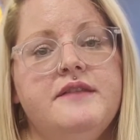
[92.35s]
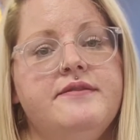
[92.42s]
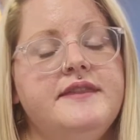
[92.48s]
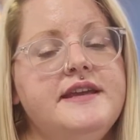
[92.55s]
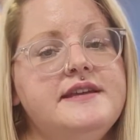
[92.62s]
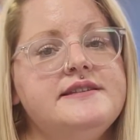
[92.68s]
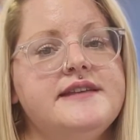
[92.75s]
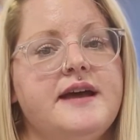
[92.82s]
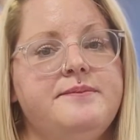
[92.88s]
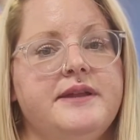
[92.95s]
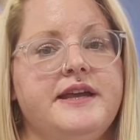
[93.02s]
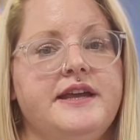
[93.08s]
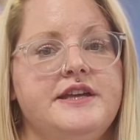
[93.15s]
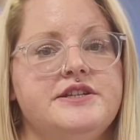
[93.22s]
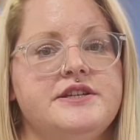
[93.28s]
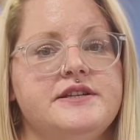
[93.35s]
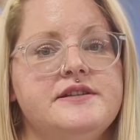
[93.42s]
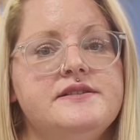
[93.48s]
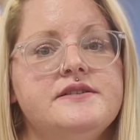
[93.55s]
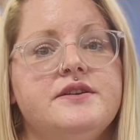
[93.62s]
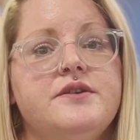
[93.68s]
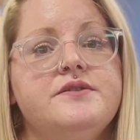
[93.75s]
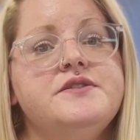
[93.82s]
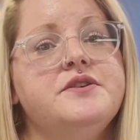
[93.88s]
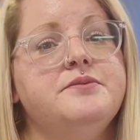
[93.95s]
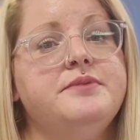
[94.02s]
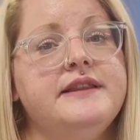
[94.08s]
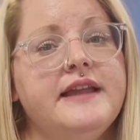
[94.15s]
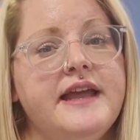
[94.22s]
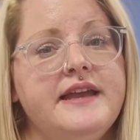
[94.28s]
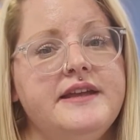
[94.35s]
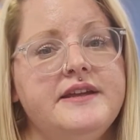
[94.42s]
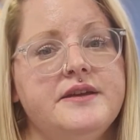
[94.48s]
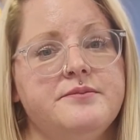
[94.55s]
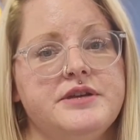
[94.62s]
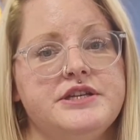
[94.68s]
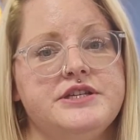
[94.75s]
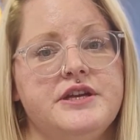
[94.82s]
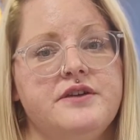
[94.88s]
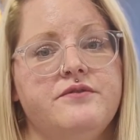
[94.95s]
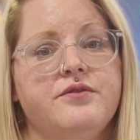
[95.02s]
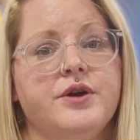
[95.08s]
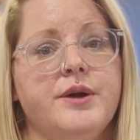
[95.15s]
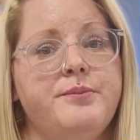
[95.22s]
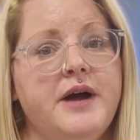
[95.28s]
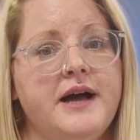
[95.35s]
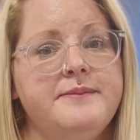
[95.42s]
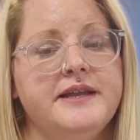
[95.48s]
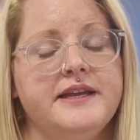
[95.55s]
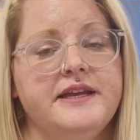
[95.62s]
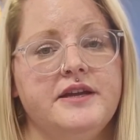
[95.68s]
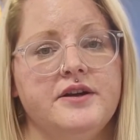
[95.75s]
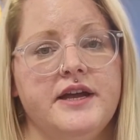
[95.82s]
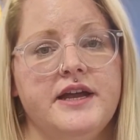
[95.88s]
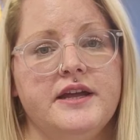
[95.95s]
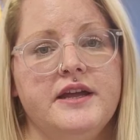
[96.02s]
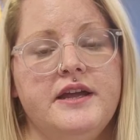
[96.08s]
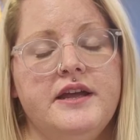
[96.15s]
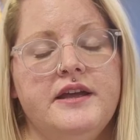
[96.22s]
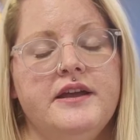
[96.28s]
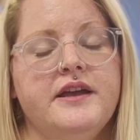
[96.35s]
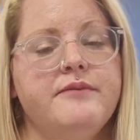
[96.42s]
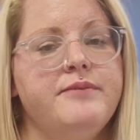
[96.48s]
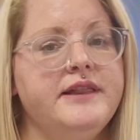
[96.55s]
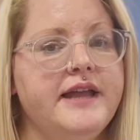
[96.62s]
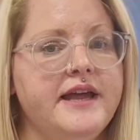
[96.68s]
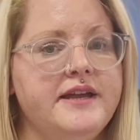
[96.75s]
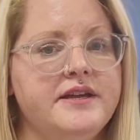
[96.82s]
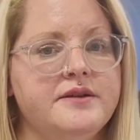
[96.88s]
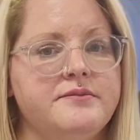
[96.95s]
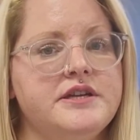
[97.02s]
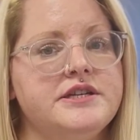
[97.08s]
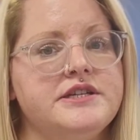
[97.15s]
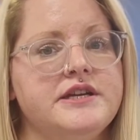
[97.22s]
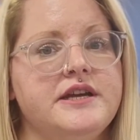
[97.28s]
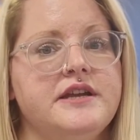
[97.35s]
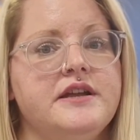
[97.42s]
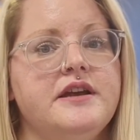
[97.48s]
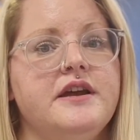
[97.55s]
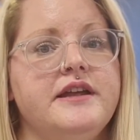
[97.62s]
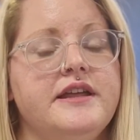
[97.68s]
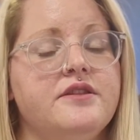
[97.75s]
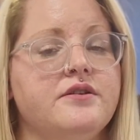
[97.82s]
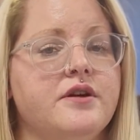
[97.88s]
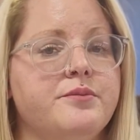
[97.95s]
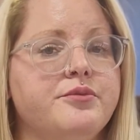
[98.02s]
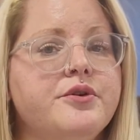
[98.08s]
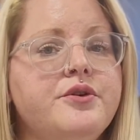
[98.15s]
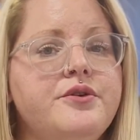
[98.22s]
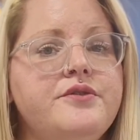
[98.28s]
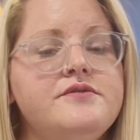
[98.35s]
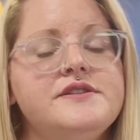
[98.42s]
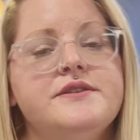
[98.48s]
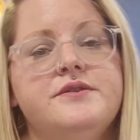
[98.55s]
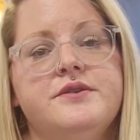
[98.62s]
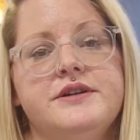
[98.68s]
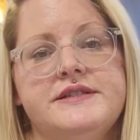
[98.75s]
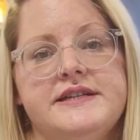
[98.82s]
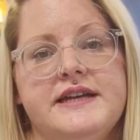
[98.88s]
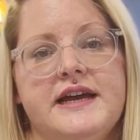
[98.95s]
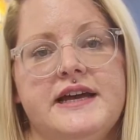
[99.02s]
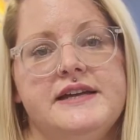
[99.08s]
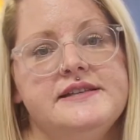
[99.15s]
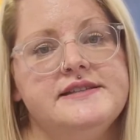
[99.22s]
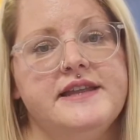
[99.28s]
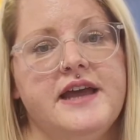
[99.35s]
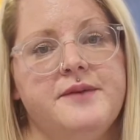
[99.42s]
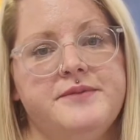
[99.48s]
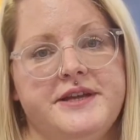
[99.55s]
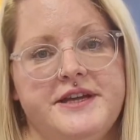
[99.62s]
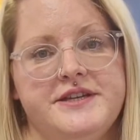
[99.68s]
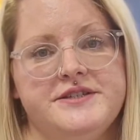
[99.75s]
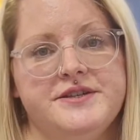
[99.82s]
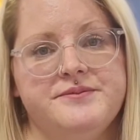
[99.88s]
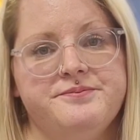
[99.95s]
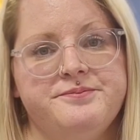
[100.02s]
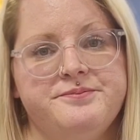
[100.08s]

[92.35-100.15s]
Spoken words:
These applications go to Planning Commission for a public hearing, and Planning Commission either approves or denies the application.